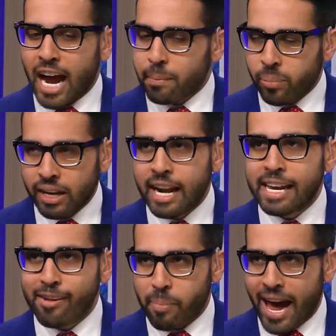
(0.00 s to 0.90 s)
got
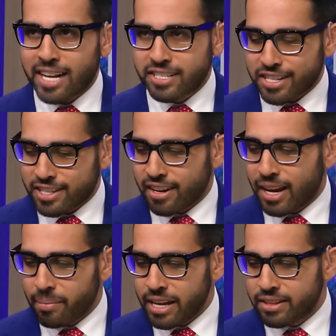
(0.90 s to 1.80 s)
plenty of passes
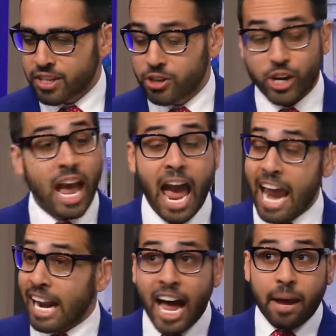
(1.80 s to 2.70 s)
um, in this country.
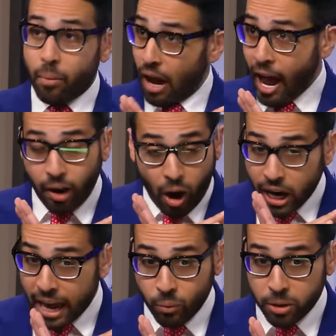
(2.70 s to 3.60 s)
And I, I
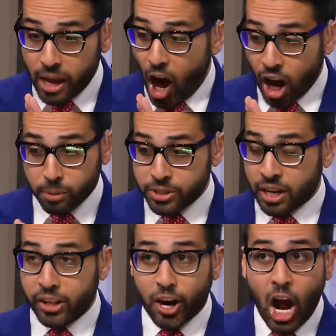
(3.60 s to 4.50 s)
again, want to be one hundred
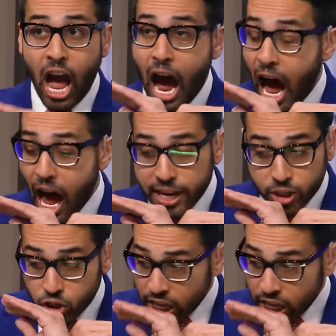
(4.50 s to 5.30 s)
percent clear. I